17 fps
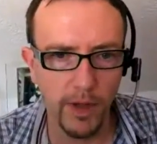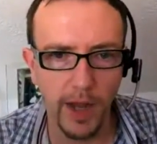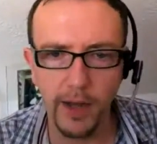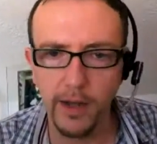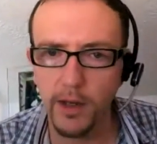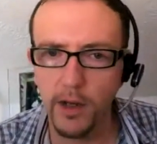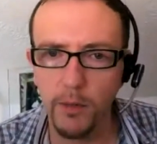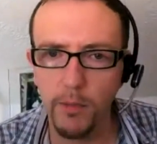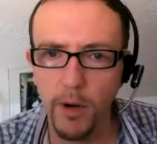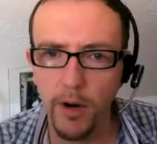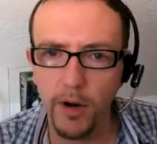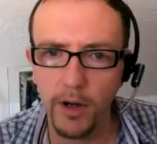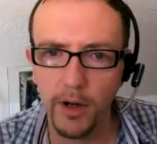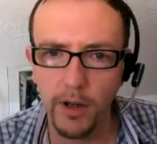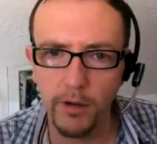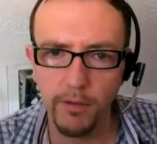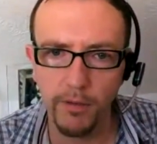Latin
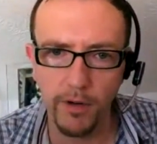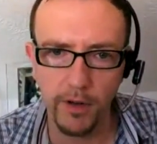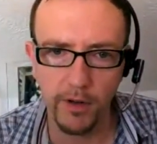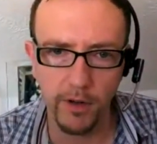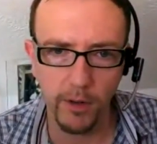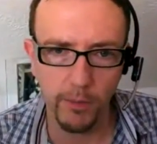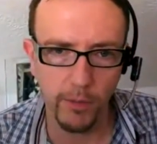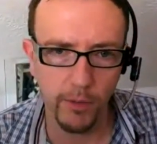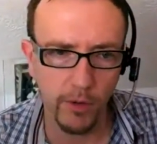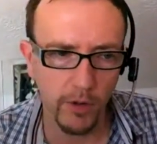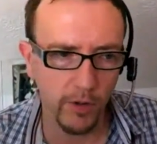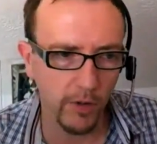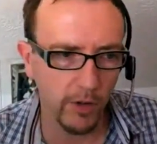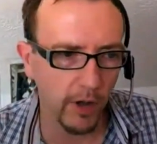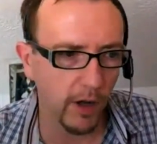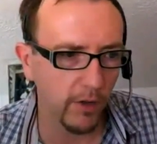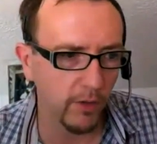America, for example.
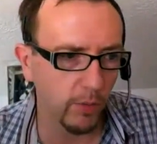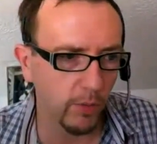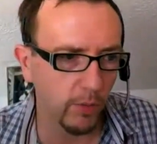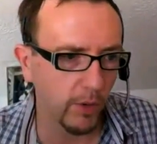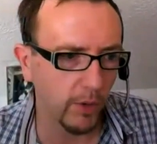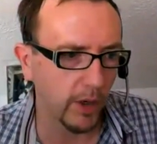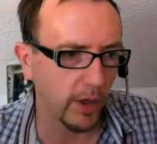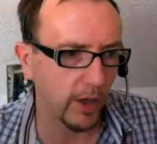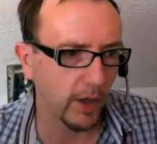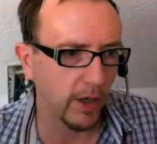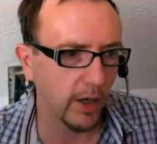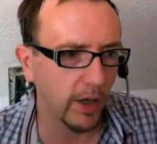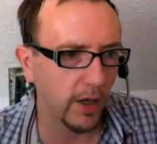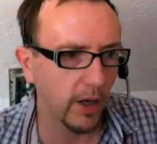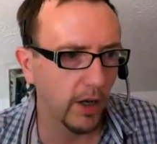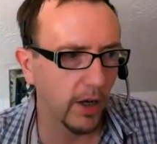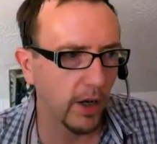Because last week
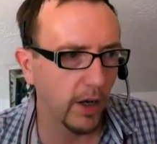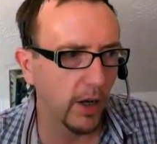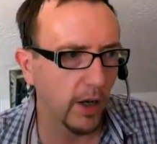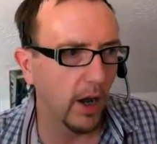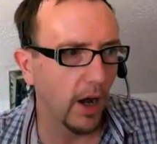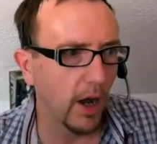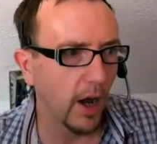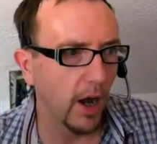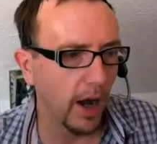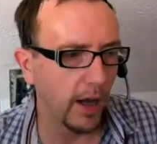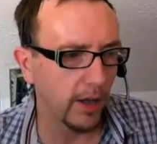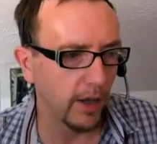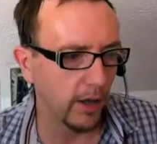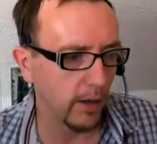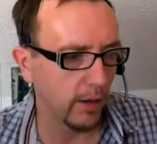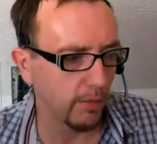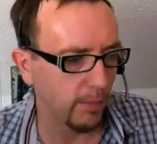I had
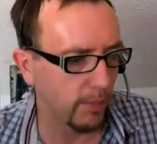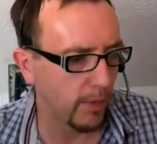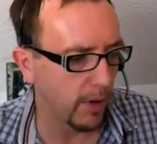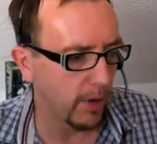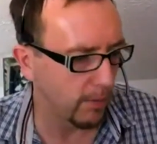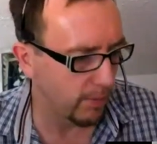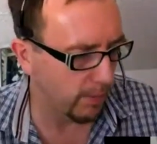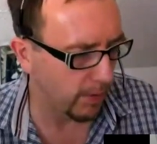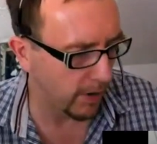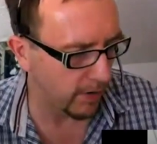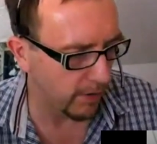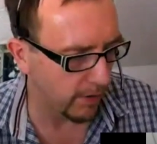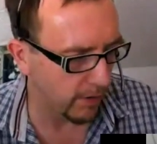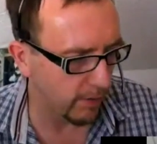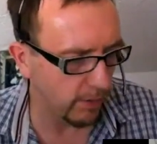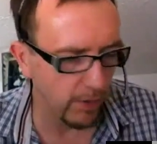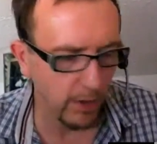the
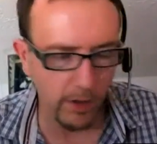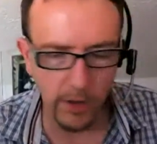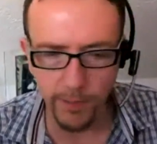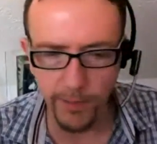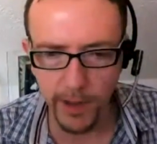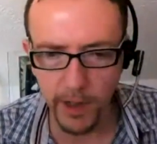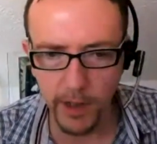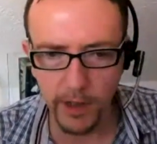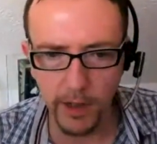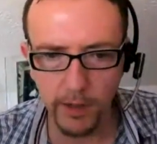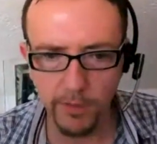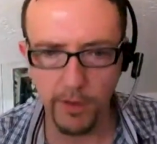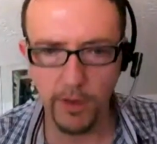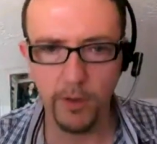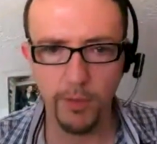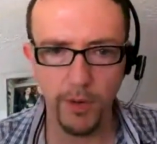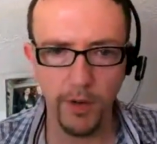pleasure of welcoming the
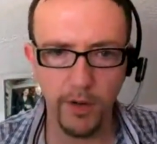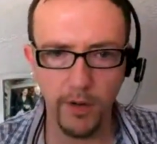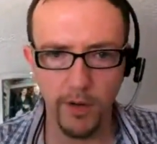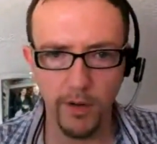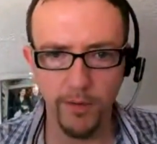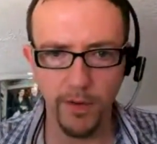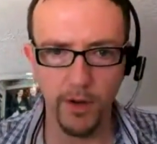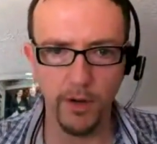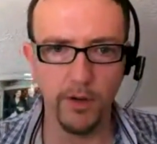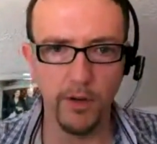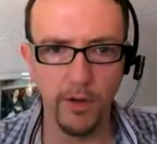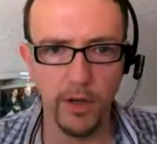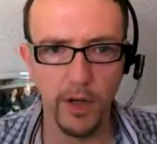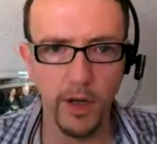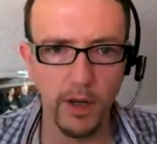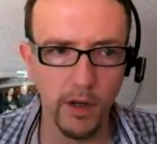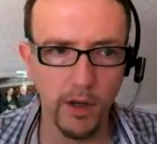Vice President of
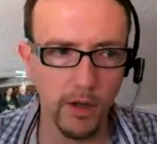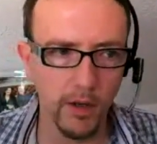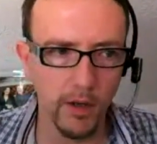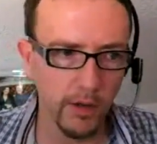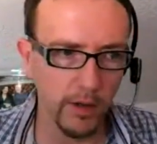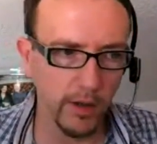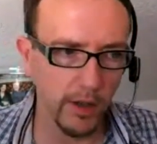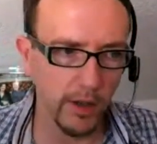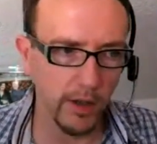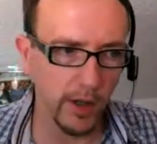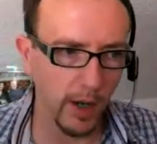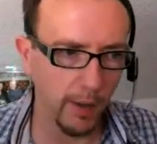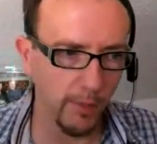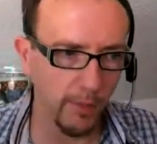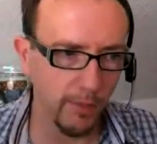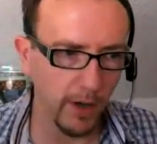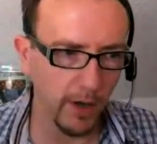Argentina,
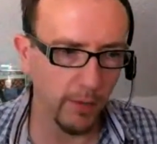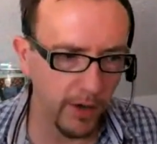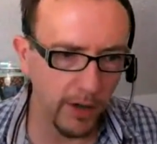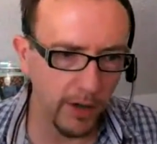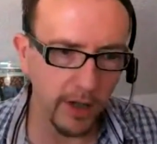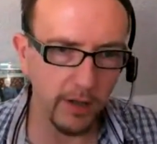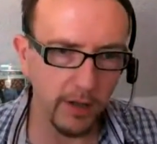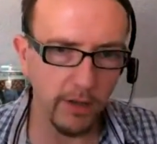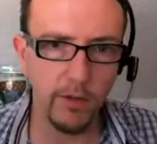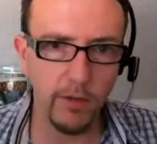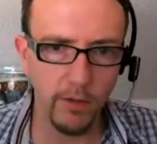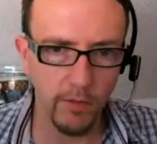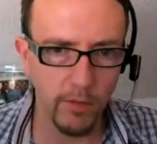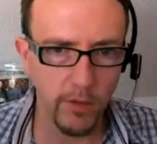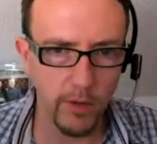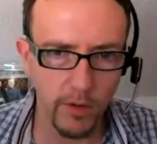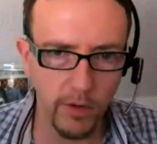Gabriela Michetti,
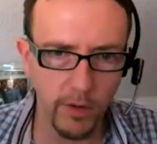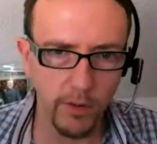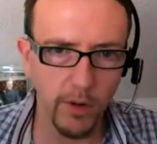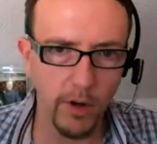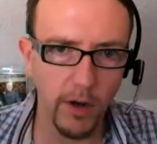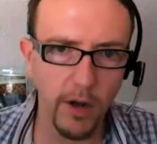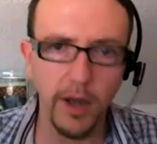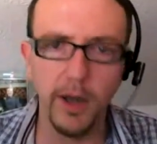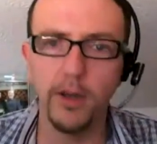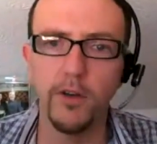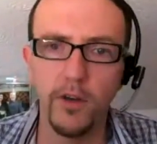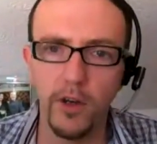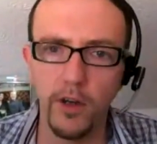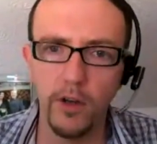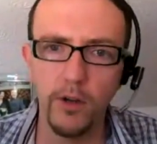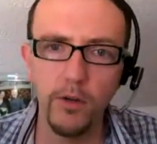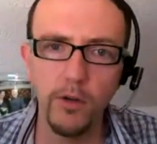to our
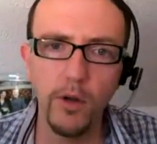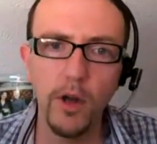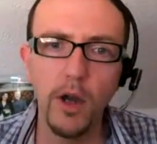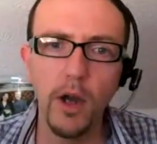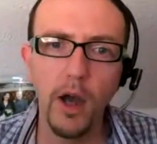HQ,